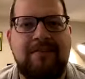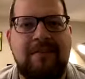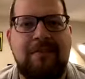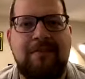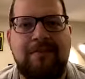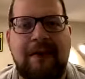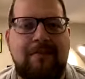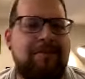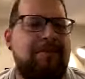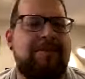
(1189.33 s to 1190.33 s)
So I
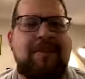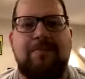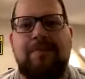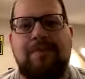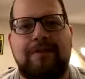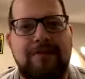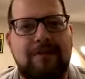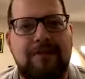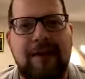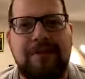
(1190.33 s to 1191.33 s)
would appreciate the privilege to
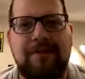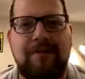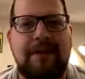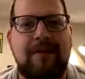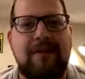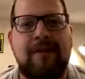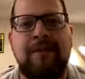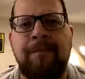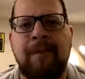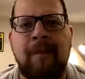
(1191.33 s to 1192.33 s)
do that. So
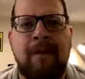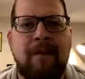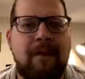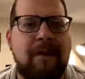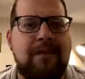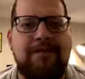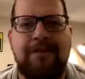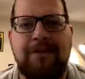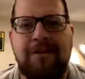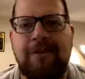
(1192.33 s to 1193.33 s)
anything that's
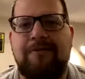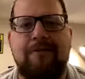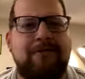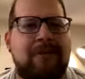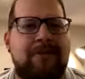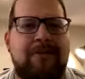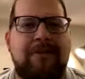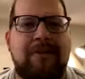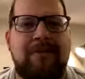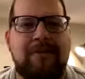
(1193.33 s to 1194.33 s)
on your heart, feel free to throw it
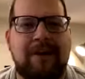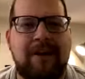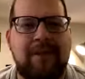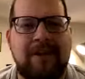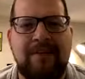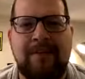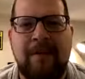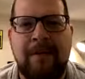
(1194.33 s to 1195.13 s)
down there in the comments.